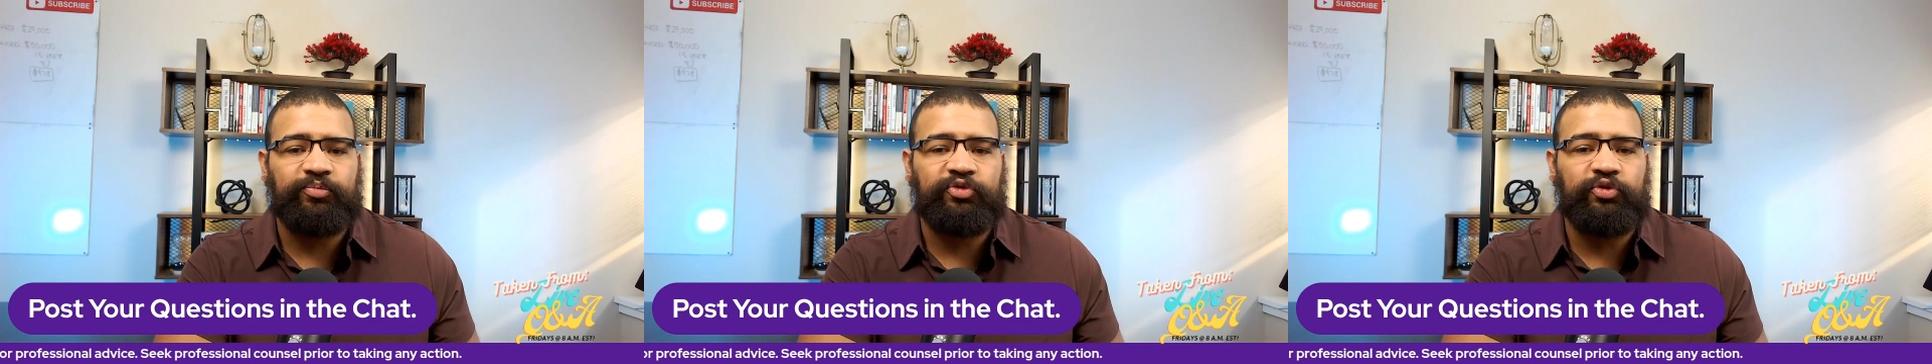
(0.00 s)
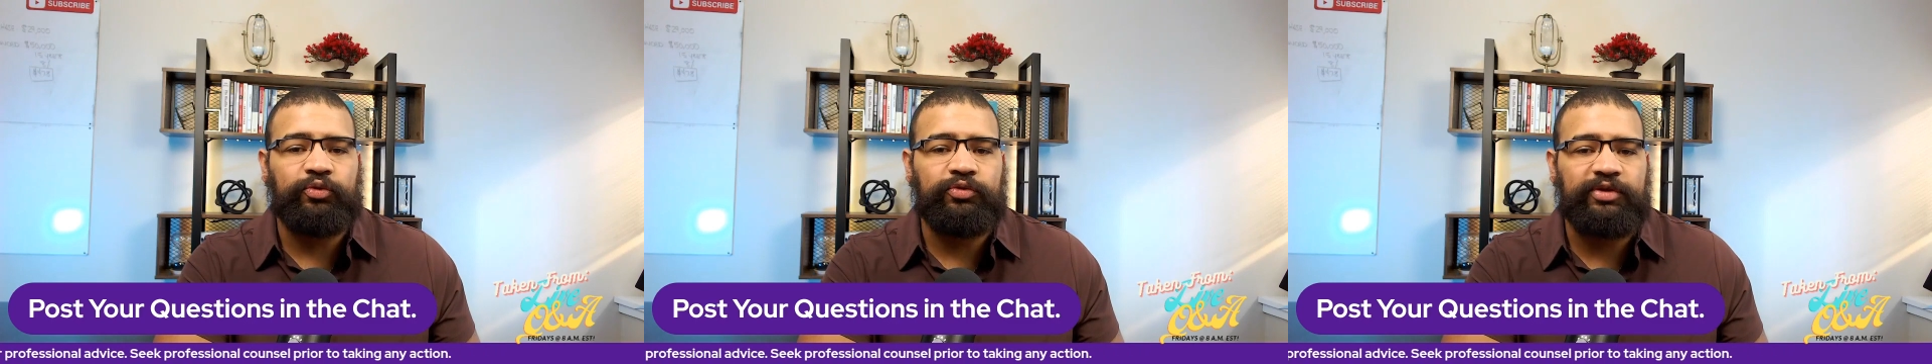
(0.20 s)

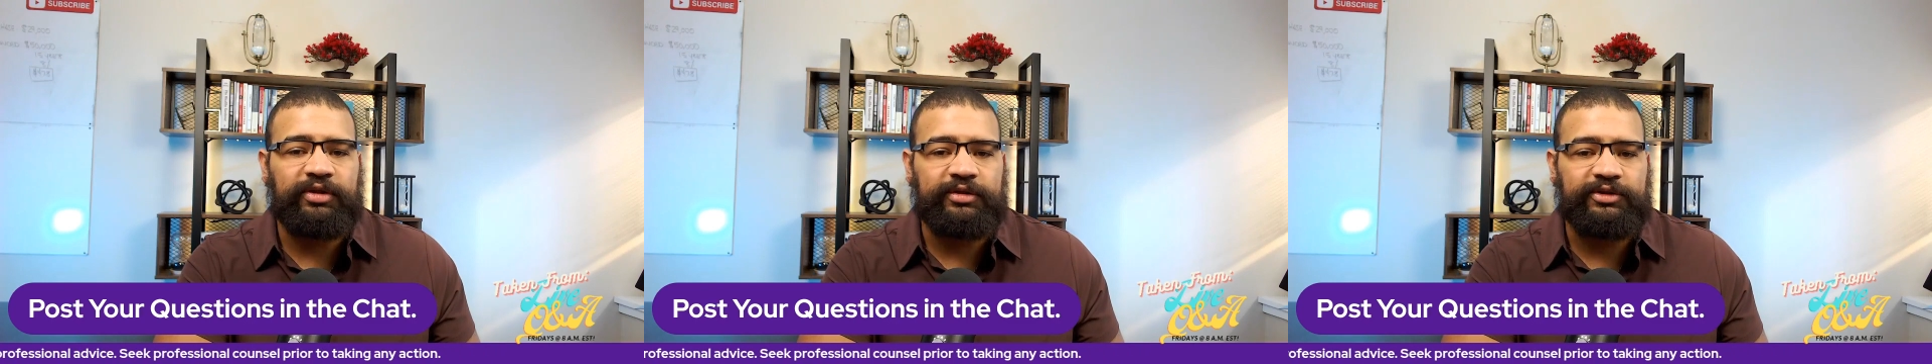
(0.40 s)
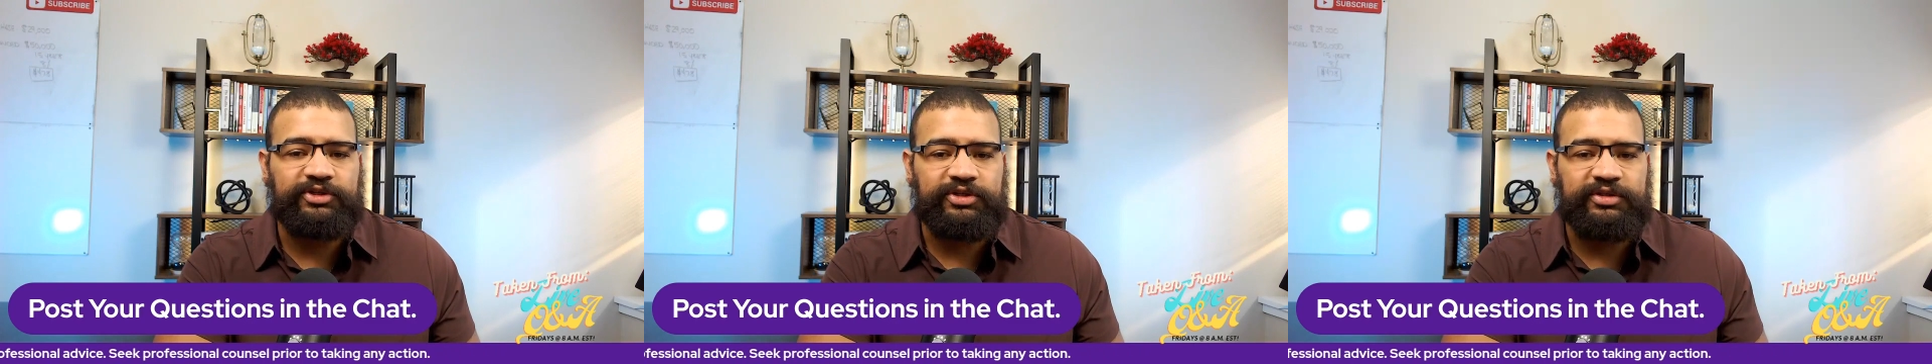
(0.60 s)
due
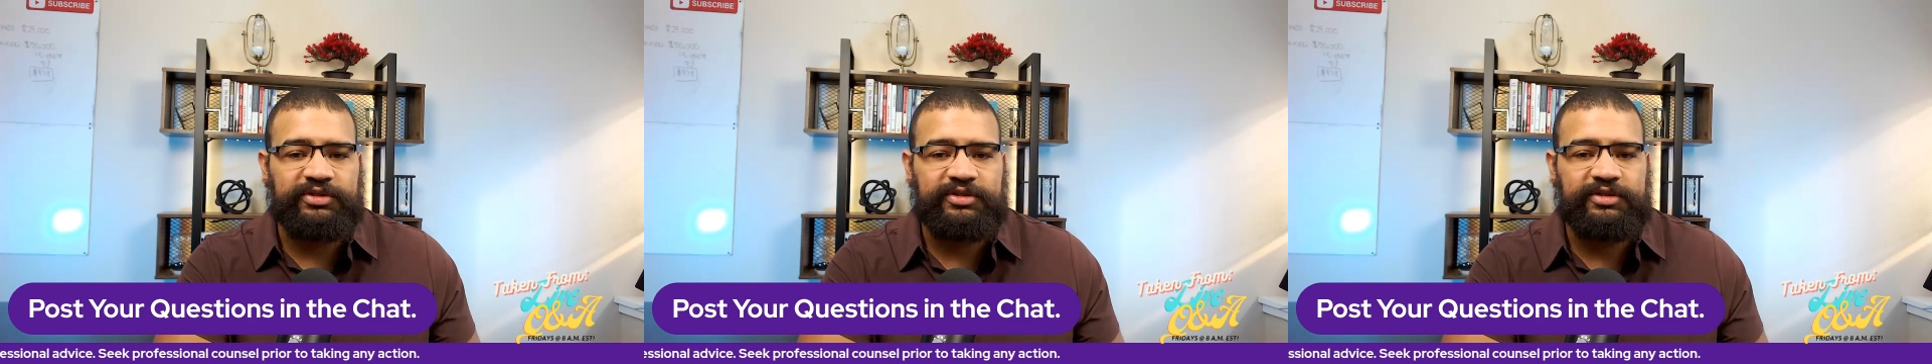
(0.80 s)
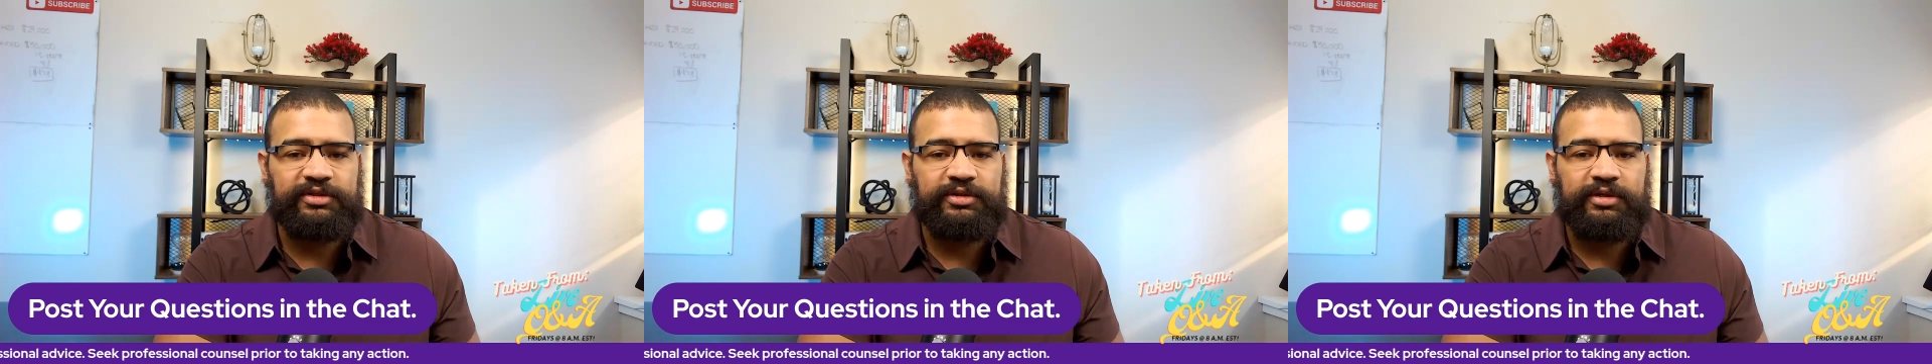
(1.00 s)

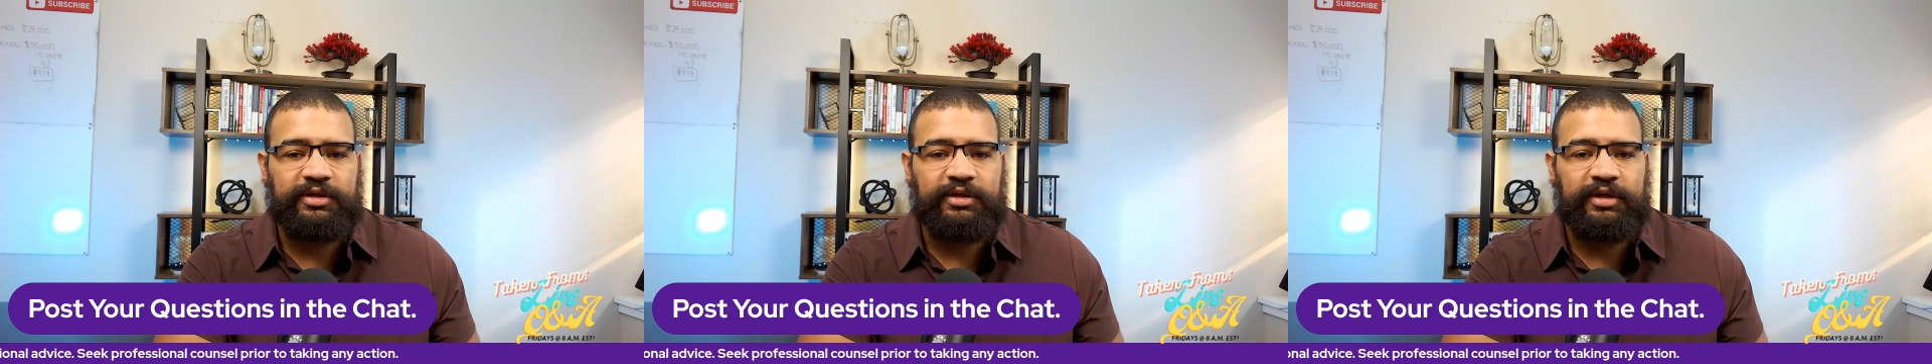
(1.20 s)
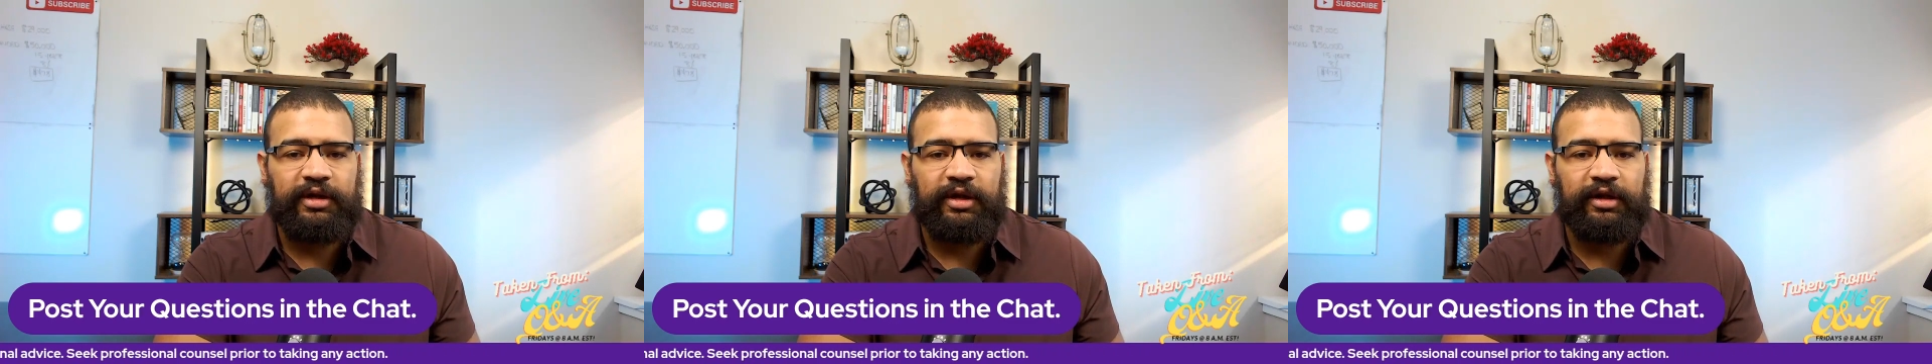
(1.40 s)
diligence
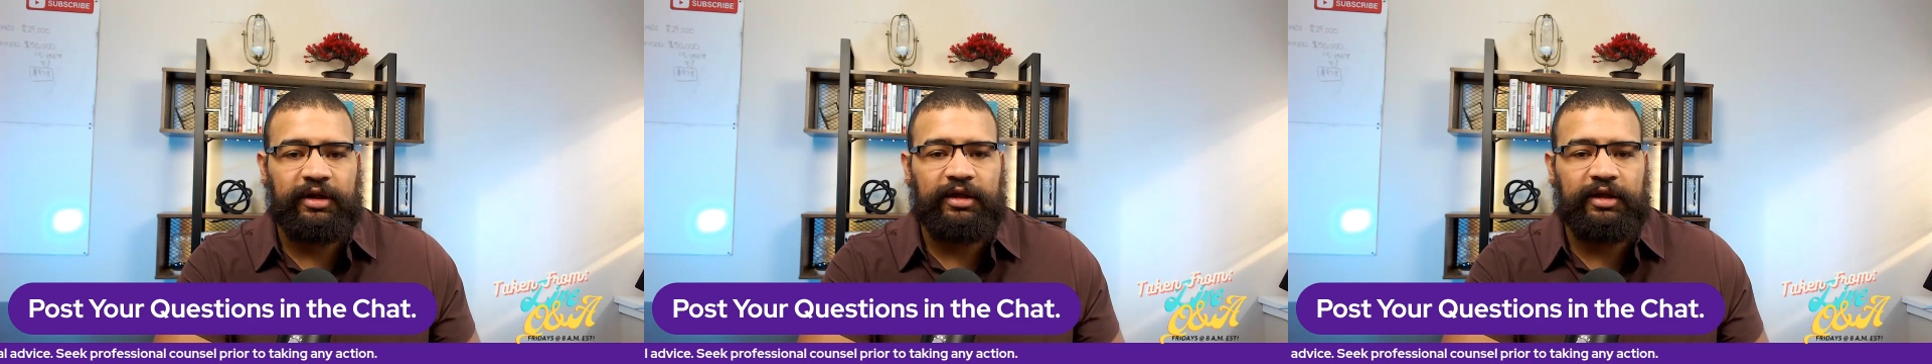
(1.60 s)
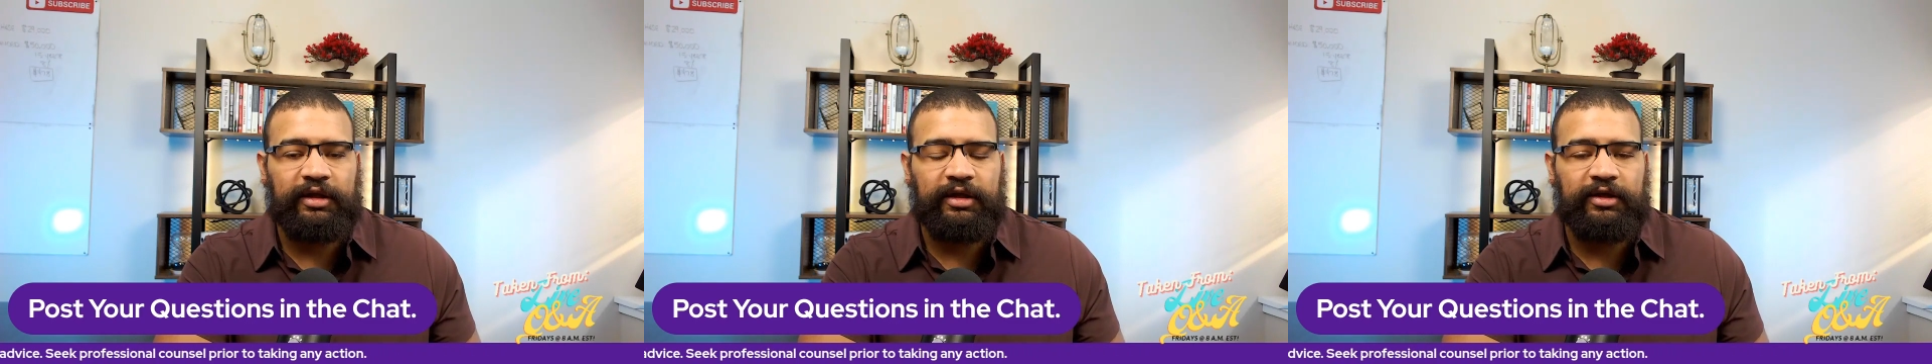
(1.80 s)

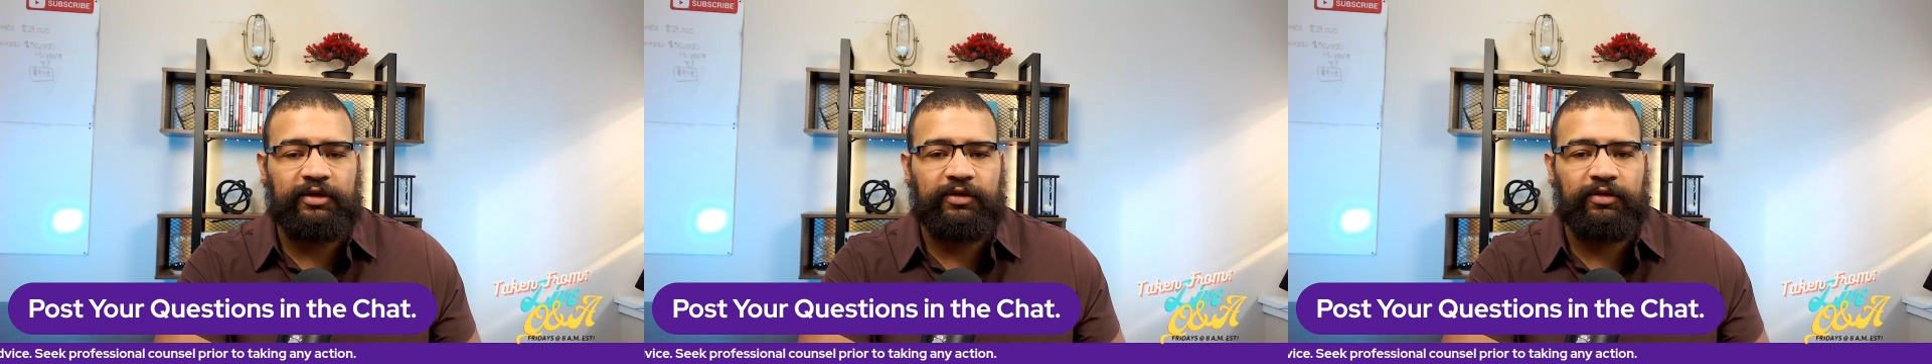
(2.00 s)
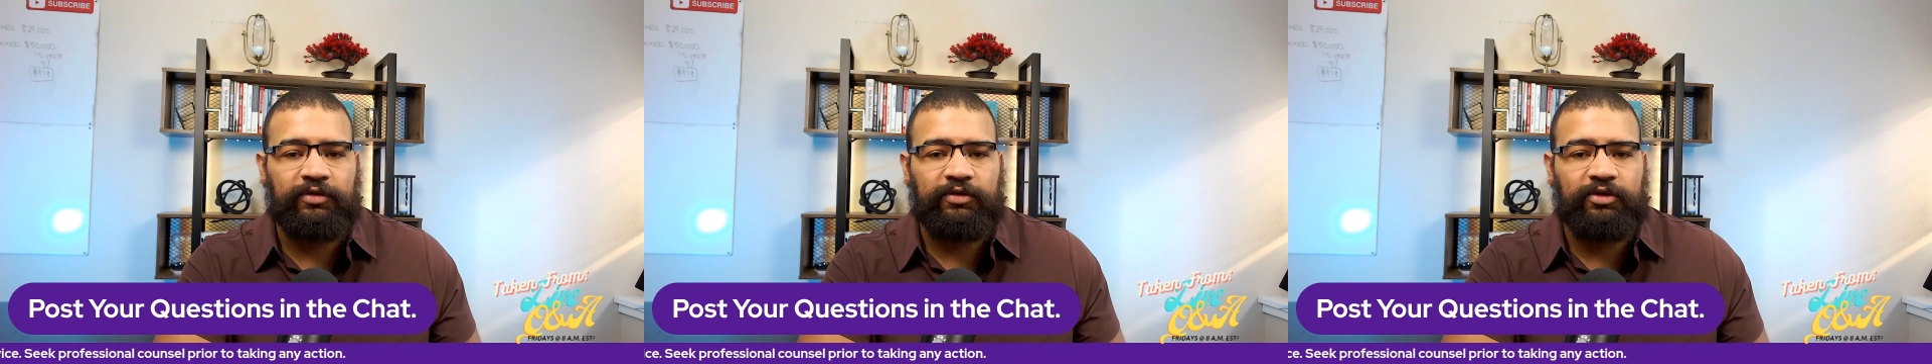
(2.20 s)

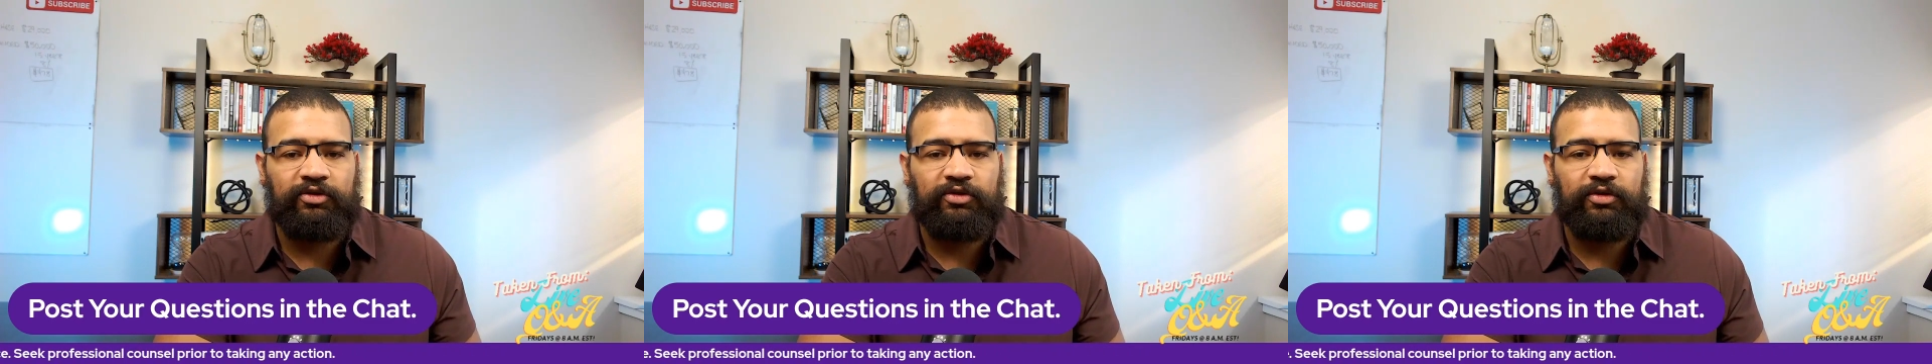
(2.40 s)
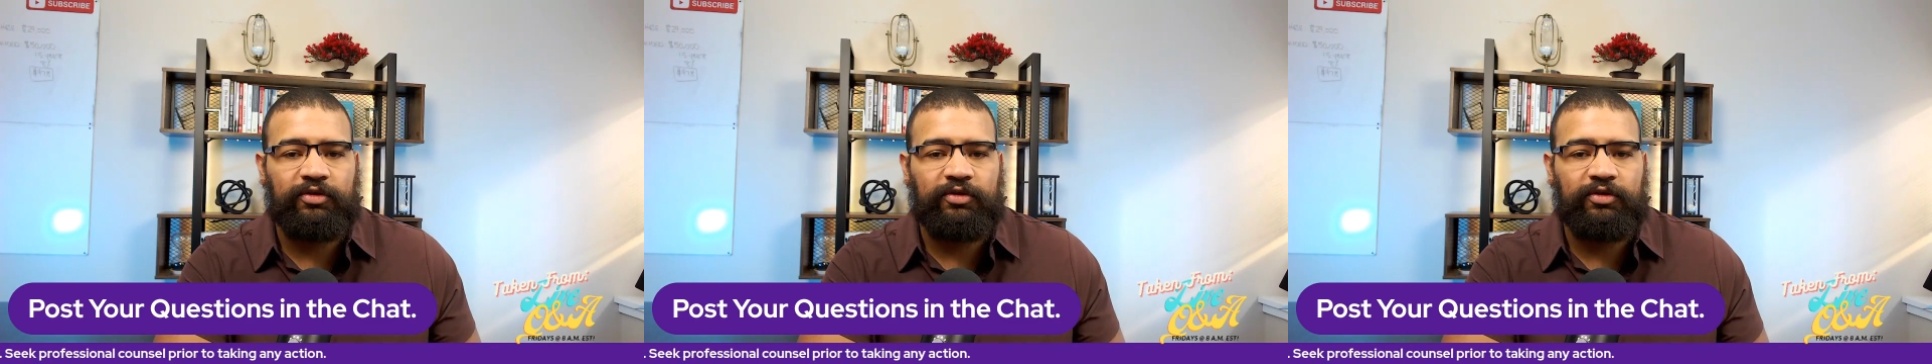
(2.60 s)
in